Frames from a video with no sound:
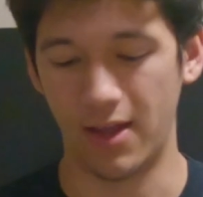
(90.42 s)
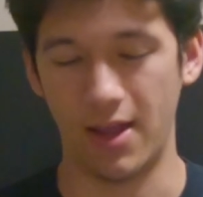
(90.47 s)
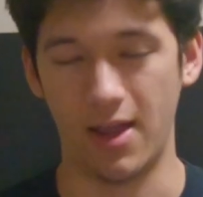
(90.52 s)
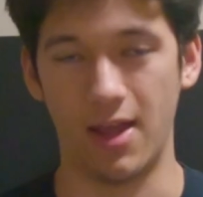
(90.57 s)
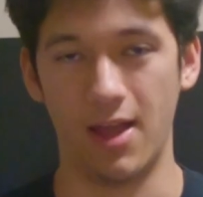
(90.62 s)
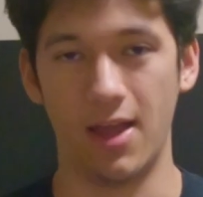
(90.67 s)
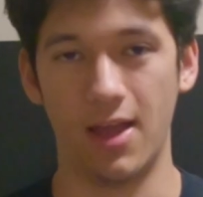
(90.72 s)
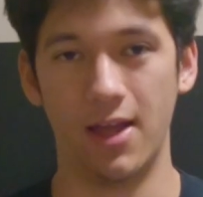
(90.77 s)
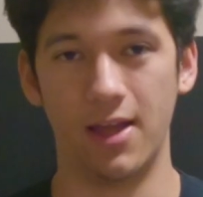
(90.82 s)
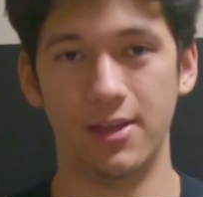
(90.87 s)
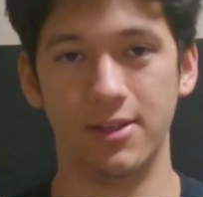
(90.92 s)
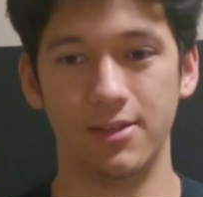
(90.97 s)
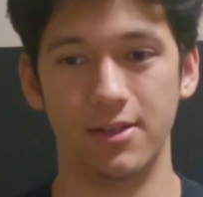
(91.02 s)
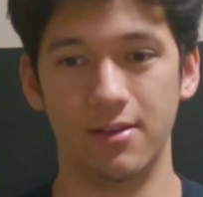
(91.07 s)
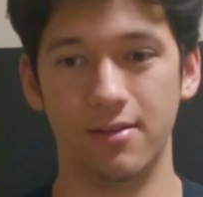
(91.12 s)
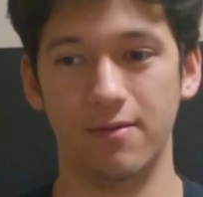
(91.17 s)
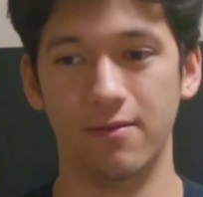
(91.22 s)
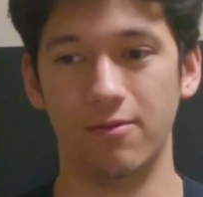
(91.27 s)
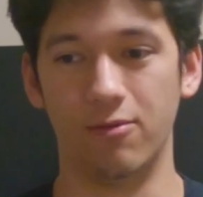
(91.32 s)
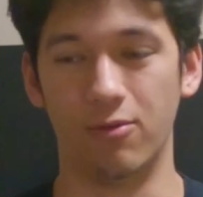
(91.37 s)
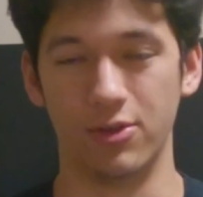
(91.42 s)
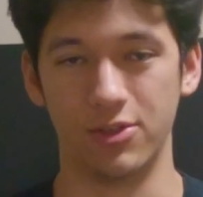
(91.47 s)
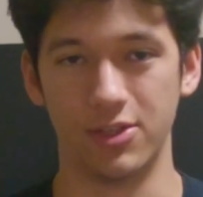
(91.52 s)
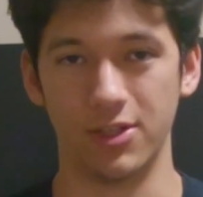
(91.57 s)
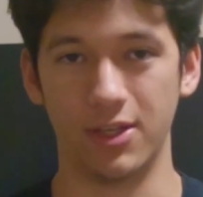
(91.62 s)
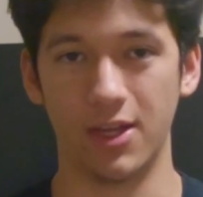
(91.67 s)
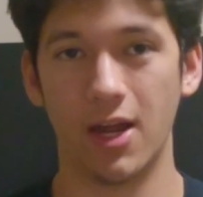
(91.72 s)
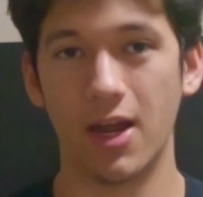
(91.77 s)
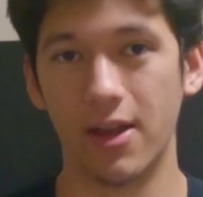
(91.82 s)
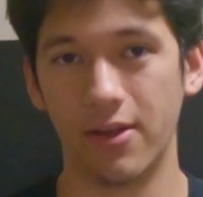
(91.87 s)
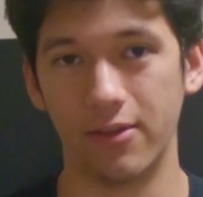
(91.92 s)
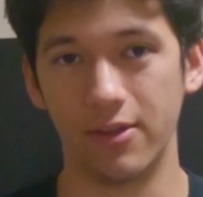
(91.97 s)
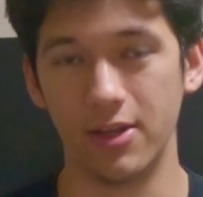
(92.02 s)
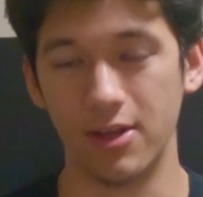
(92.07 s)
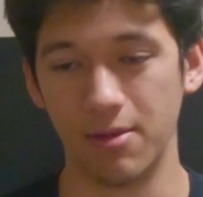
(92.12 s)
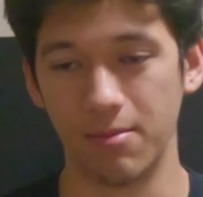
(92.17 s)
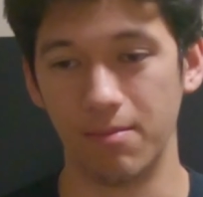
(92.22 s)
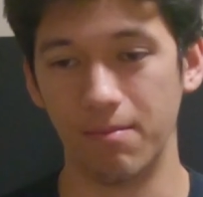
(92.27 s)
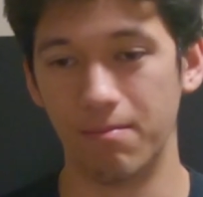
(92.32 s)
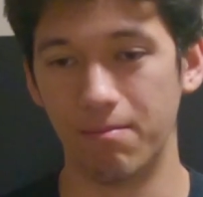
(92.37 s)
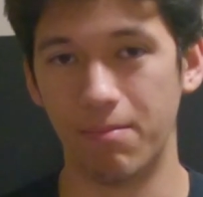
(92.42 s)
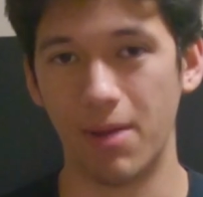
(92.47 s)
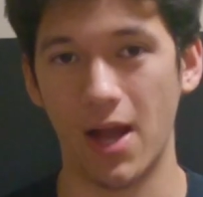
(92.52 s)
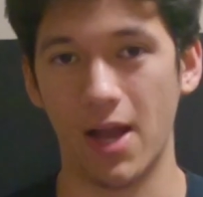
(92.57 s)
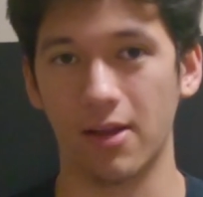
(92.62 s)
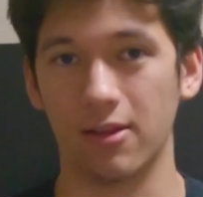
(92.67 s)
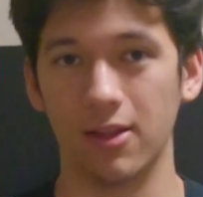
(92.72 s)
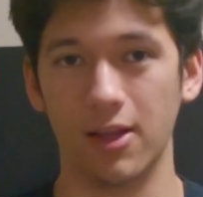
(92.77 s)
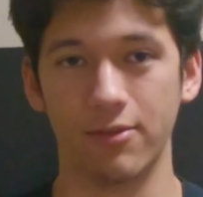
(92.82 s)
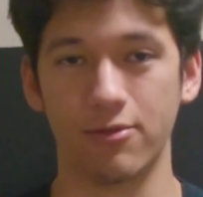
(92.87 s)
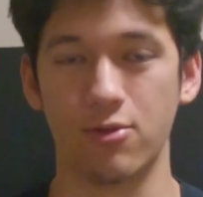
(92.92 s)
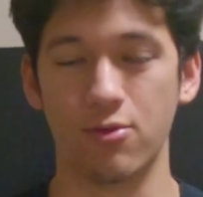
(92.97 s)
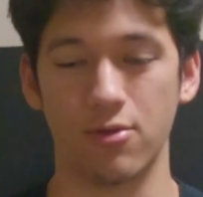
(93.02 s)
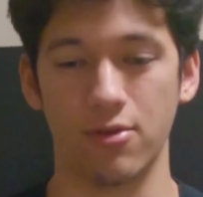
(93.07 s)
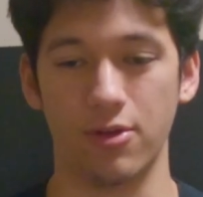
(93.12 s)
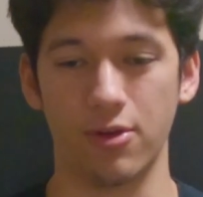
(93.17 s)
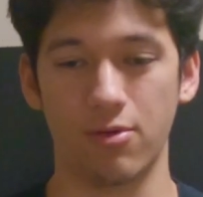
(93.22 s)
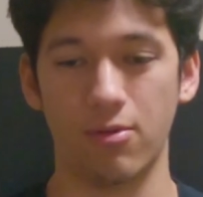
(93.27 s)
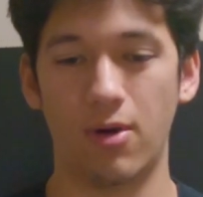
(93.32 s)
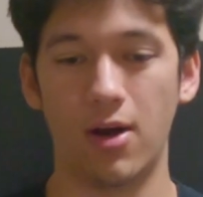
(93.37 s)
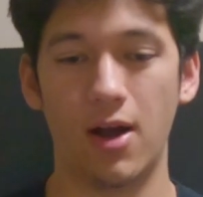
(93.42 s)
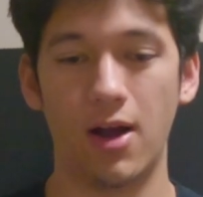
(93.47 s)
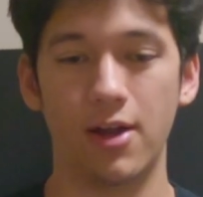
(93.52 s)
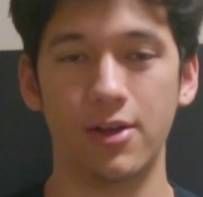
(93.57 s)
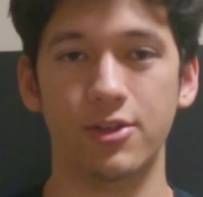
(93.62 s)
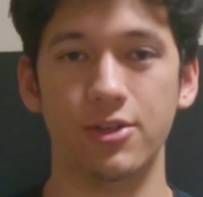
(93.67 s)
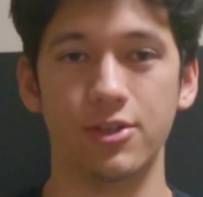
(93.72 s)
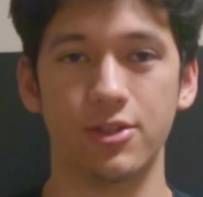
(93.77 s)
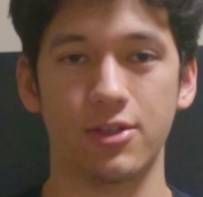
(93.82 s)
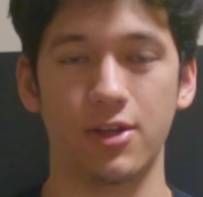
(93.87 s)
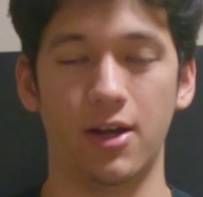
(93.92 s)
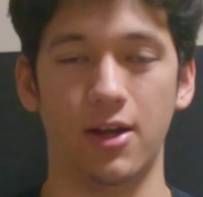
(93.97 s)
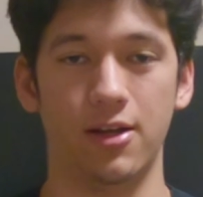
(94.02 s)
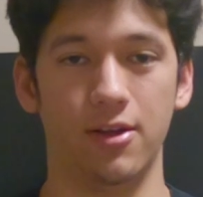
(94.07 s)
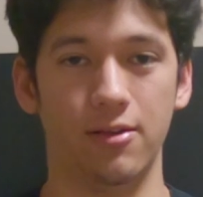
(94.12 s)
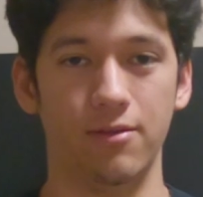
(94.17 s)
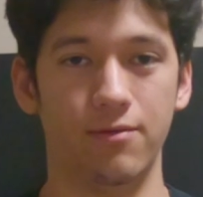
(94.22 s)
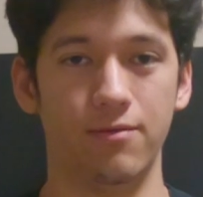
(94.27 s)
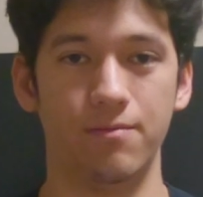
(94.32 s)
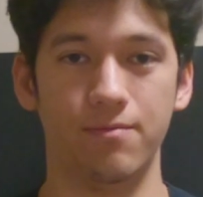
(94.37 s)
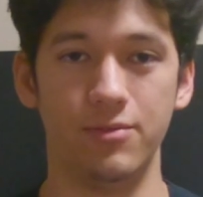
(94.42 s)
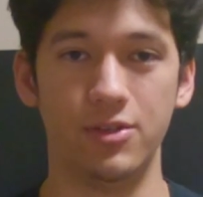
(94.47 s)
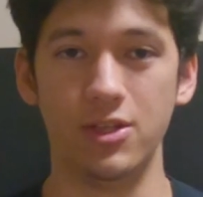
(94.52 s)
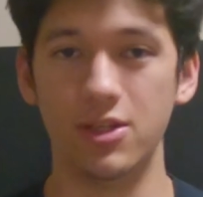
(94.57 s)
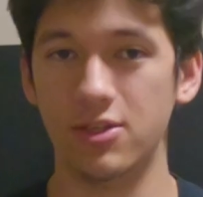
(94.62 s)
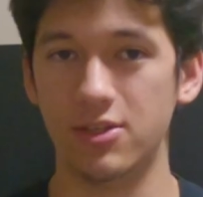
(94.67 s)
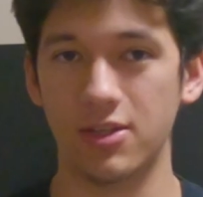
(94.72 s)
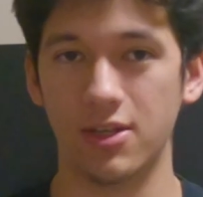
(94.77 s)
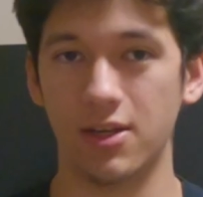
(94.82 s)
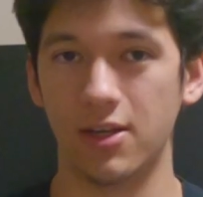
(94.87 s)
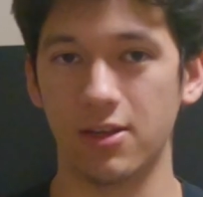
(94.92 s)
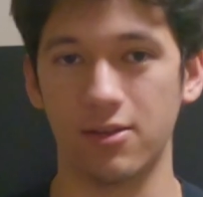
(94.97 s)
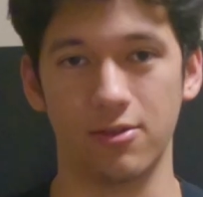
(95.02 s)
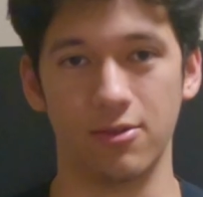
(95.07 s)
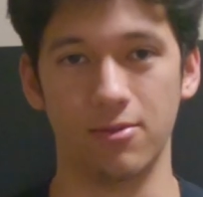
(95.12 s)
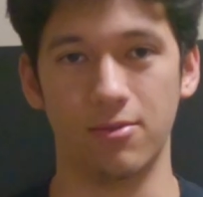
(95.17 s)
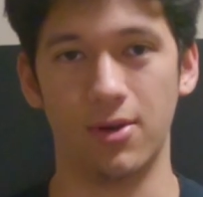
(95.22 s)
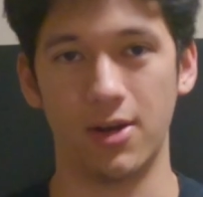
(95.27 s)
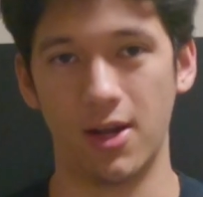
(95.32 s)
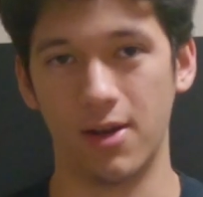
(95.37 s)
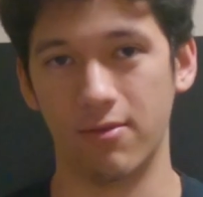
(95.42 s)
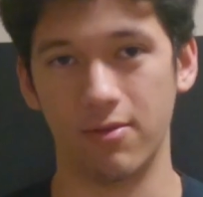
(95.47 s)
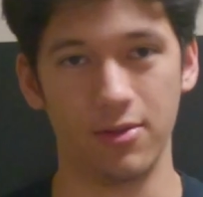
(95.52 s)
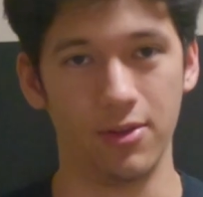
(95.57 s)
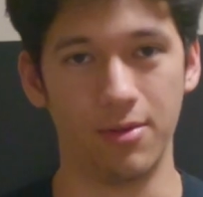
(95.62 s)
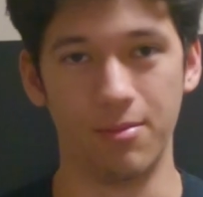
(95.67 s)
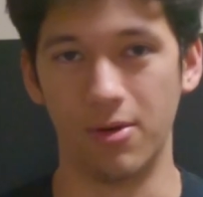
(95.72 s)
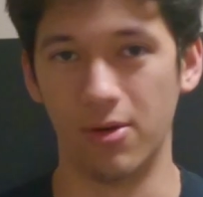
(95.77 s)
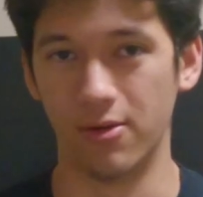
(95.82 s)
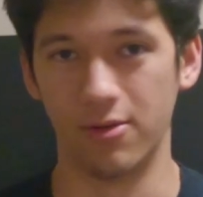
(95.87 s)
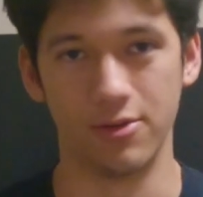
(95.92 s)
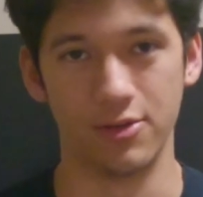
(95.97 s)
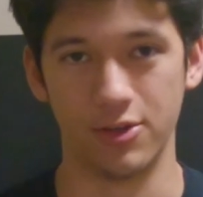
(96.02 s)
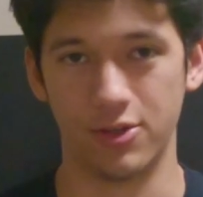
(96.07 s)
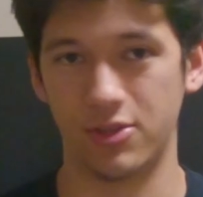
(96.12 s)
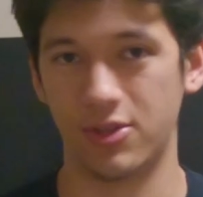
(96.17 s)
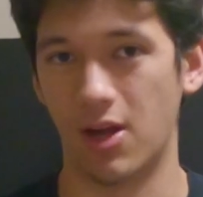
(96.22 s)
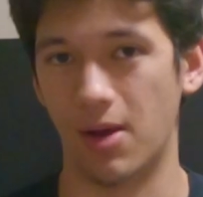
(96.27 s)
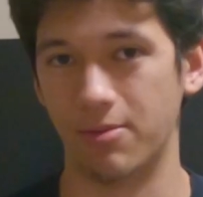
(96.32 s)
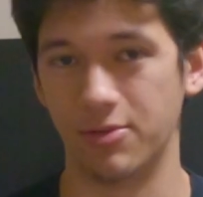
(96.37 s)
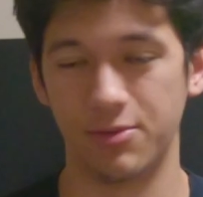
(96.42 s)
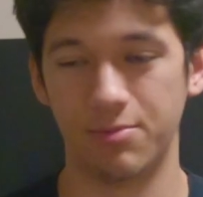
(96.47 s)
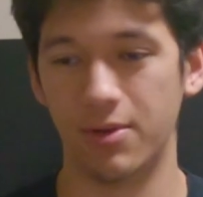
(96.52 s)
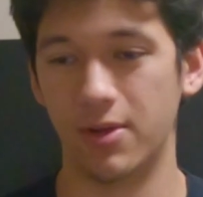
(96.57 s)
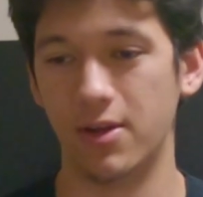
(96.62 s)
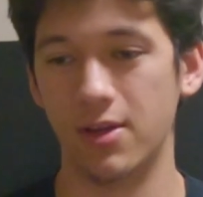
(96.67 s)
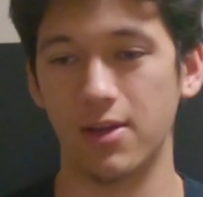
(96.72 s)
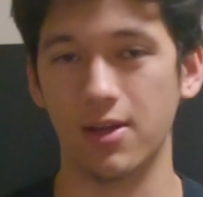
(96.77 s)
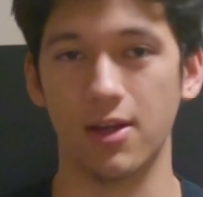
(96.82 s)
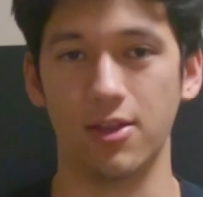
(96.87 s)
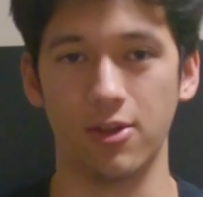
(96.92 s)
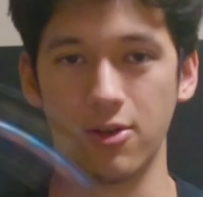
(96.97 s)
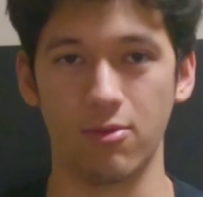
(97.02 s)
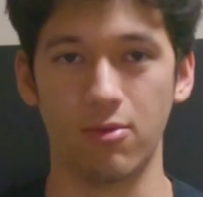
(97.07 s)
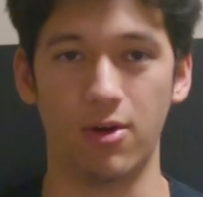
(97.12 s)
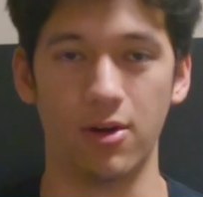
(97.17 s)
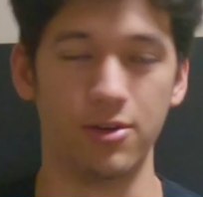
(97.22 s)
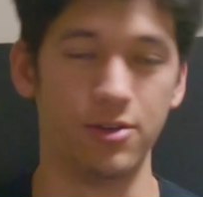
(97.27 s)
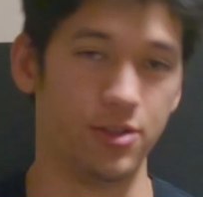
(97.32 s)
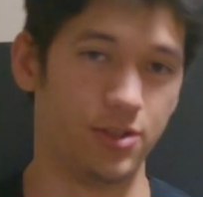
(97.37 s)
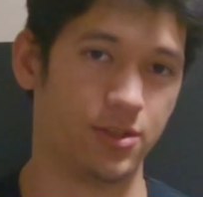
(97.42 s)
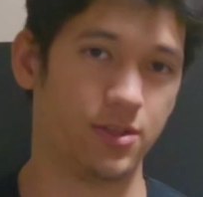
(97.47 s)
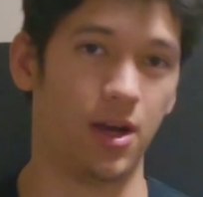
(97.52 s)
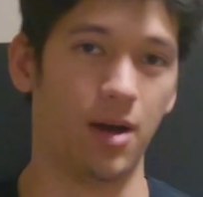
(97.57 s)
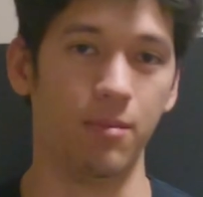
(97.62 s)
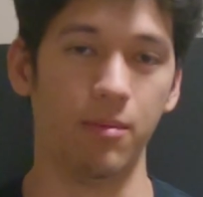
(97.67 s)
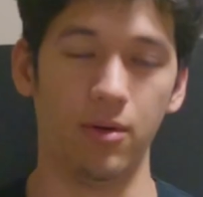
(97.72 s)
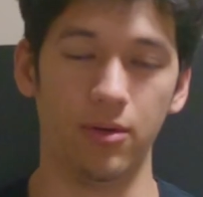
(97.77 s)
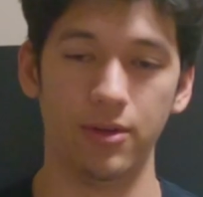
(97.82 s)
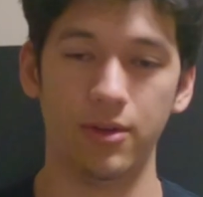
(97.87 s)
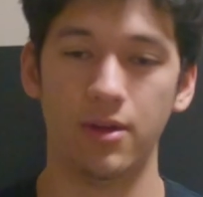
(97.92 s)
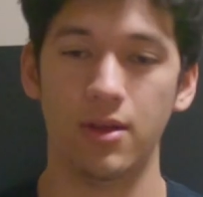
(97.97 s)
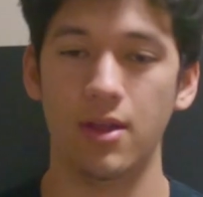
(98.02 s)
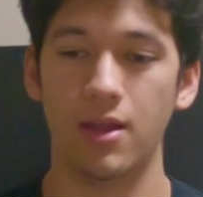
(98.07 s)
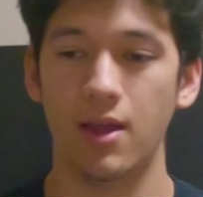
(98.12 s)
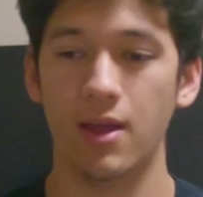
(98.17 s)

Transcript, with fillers: and once again, the back left corner of the quad just kind of desynced or whatever. The motor just stopped spinning and the quad just tumbled.